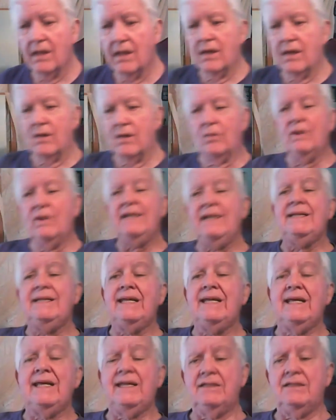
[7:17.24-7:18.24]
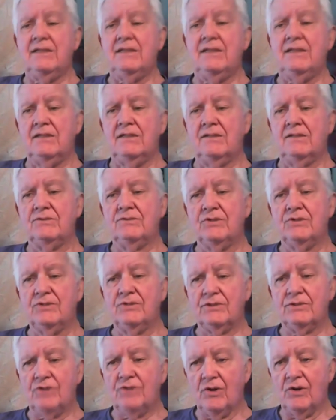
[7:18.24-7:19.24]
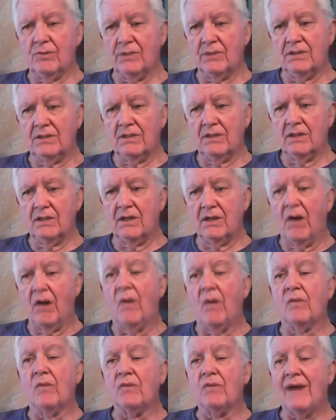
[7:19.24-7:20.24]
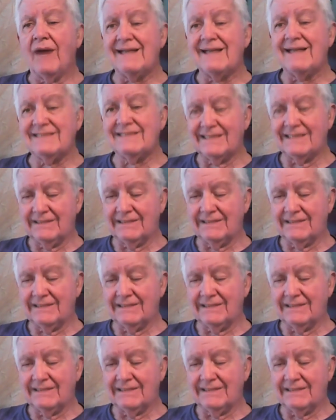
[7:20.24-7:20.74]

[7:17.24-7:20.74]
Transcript: We need to determine a horizon.